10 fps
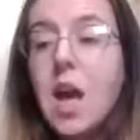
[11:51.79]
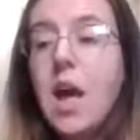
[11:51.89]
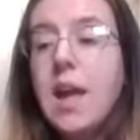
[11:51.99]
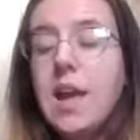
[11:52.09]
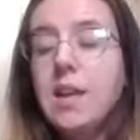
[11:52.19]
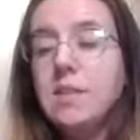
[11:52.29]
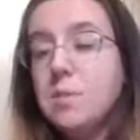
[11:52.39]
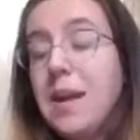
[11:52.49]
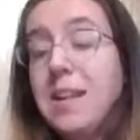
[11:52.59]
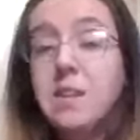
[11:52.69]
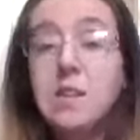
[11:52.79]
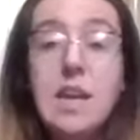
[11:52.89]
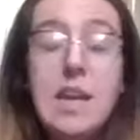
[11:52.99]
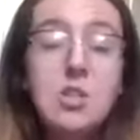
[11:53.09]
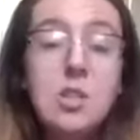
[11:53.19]
And depending on the
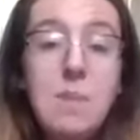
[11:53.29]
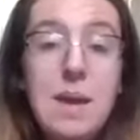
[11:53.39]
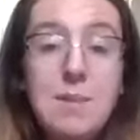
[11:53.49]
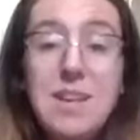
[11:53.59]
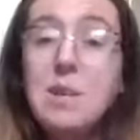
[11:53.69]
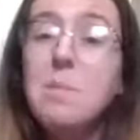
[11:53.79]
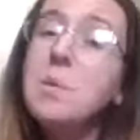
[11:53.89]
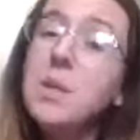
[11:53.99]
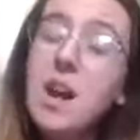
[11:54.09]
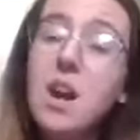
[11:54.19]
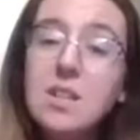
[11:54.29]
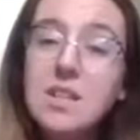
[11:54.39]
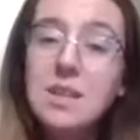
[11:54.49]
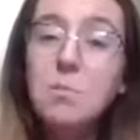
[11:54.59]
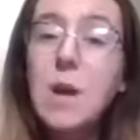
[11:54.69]
age of the baby, it can be really hard to
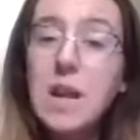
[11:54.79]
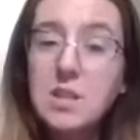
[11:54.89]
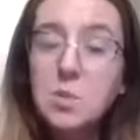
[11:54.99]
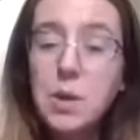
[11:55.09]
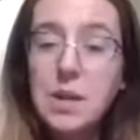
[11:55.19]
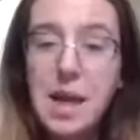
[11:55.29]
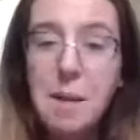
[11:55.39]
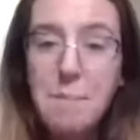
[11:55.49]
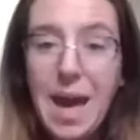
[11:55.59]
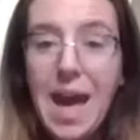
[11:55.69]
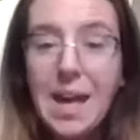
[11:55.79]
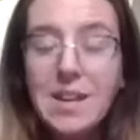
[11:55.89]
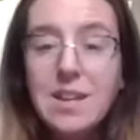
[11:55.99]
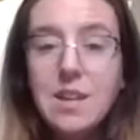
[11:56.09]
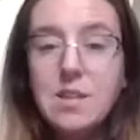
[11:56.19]
kind of spring that back,
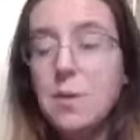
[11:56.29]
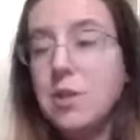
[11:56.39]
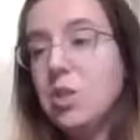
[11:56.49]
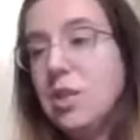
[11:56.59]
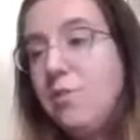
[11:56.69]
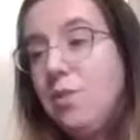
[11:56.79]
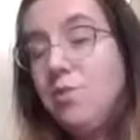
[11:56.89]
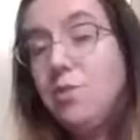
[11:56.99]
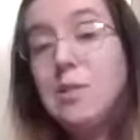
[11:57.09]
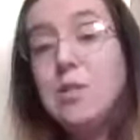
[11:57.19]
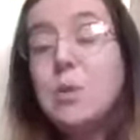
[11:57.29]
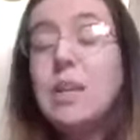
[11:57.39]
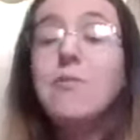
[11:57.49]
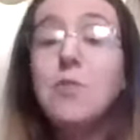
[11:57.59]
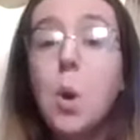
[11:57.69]
especially if you've been doing
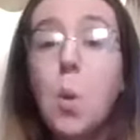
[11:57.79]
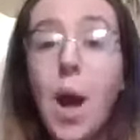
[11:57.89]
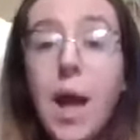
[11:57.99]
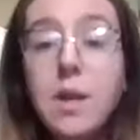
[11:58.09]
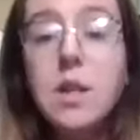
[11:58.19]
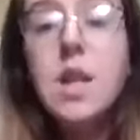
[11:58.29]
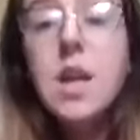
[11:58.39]
it for a while.